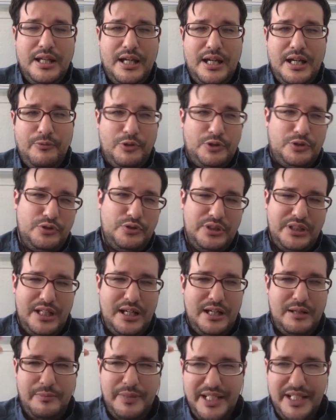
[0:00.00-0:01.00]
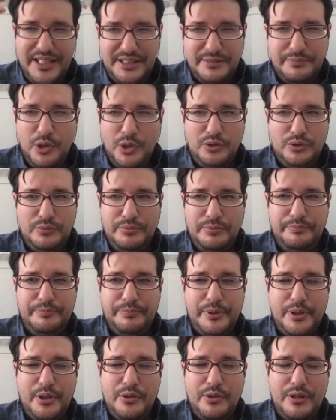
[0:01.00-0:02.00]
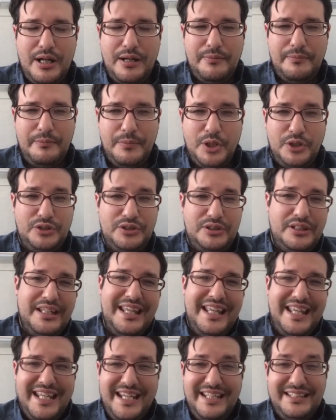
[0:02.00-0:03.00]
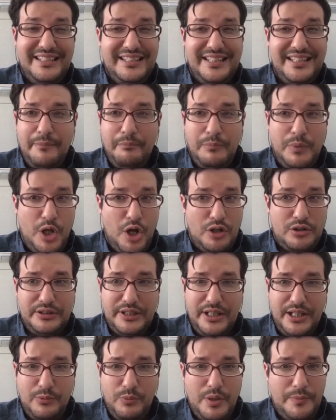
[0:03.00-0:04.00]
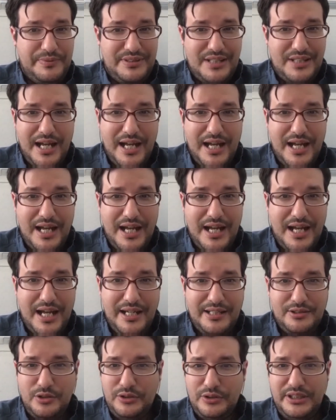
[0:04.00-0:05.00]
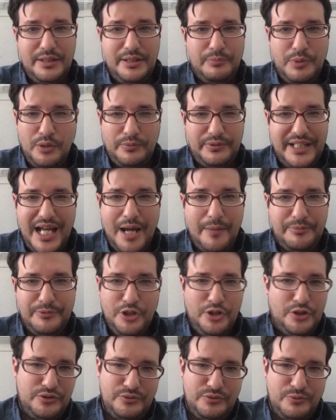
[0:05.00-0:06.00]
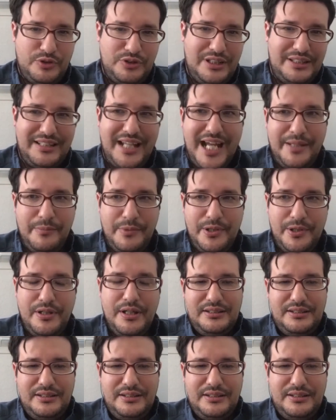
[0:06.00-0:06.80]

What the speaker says: I was using a very small program, but it didn't block the websites or didn't block the app, just was a timer.